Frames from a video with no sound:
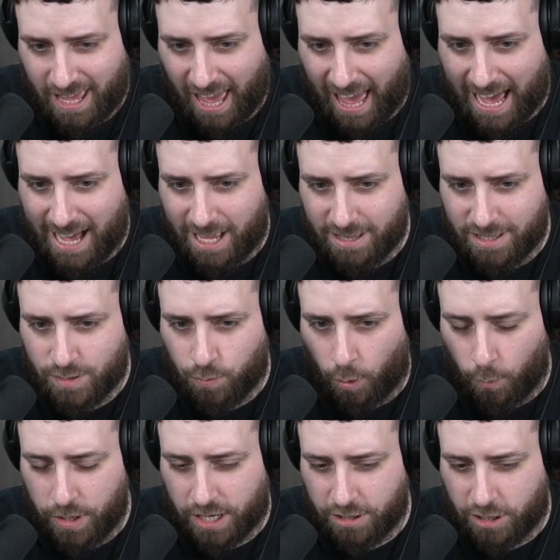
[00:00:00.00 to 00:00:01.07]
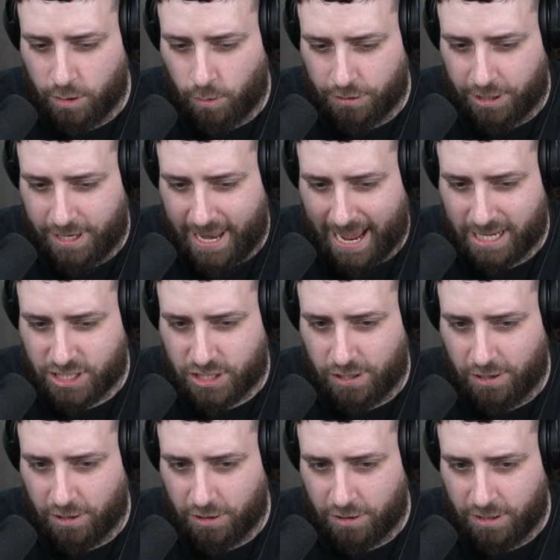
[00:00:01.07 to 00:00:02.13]
And what we could do on the next
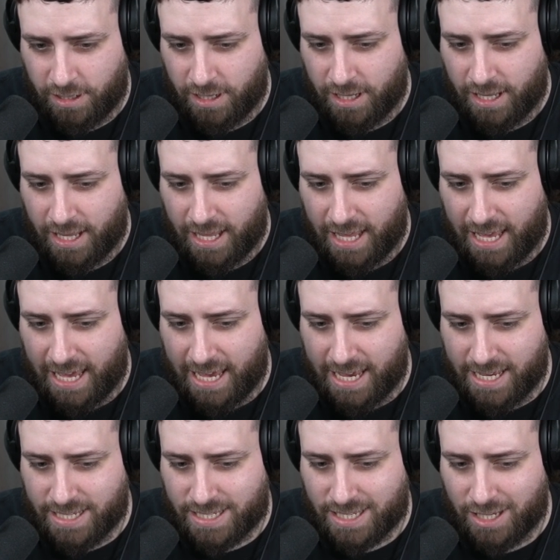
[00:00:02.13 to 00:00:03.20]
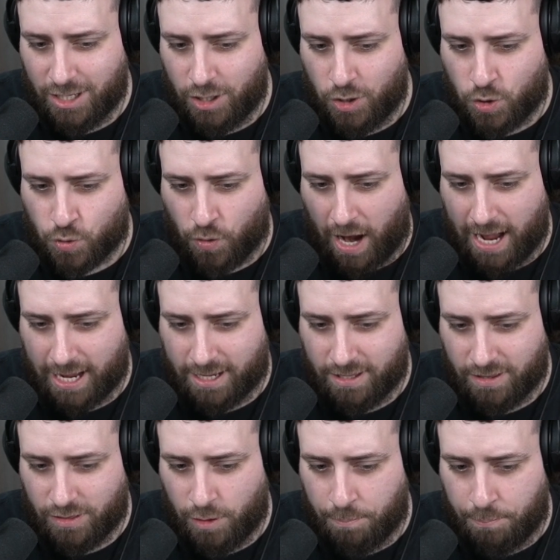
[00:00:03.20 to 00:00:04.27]
turn is drag
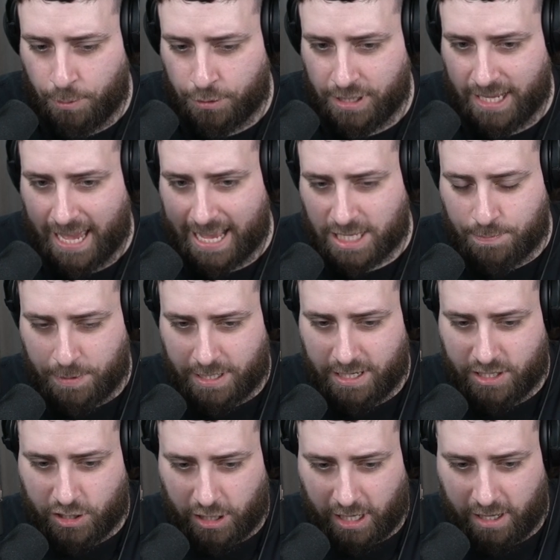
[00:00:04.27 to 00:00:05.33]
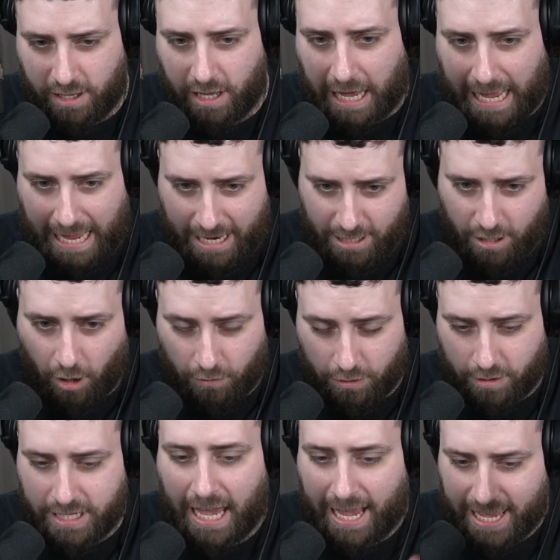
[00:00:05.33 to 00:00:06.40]
the Budding Expeditioner and on
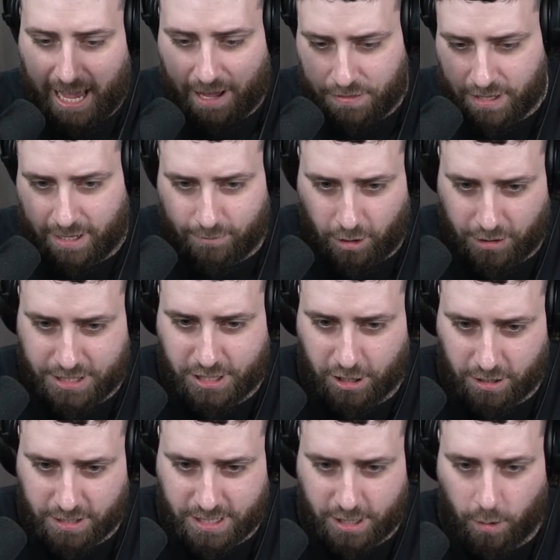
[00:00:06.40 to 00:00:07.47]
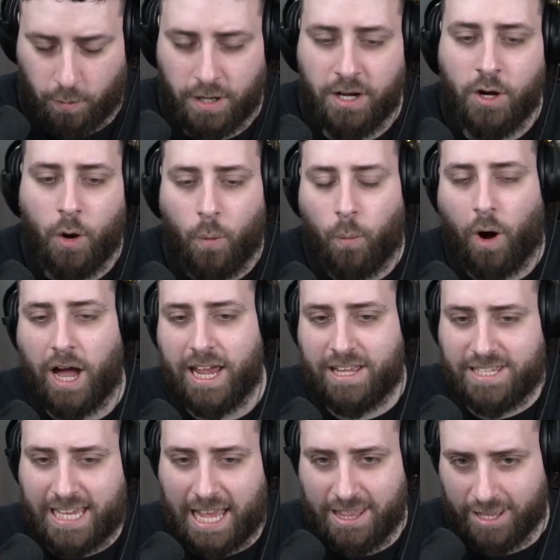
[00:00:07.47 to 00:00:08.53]
I think I've got the turn. So what I
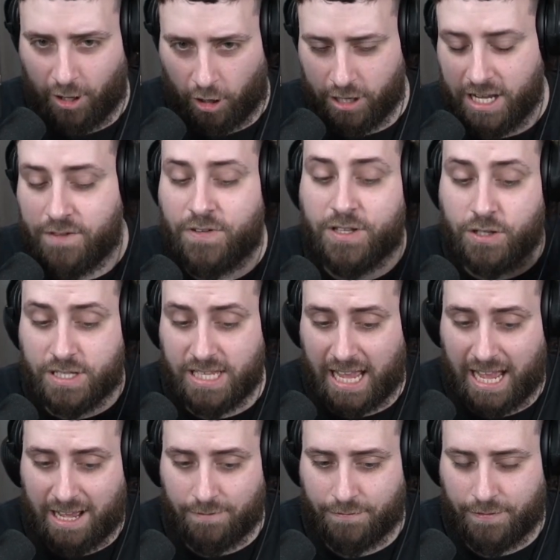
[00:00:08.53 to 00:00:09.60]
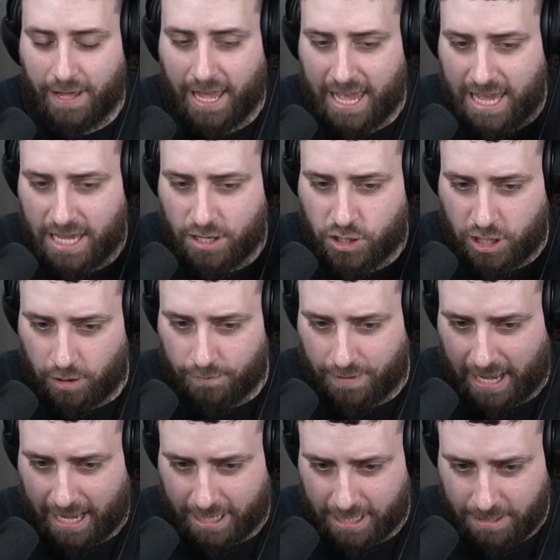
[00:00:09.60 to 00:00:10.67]
intend on, if he doesn't have a
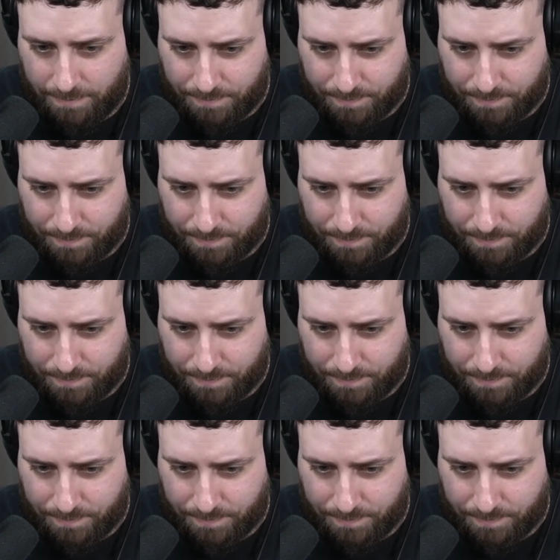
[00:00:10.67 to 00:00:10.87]
Giovanni,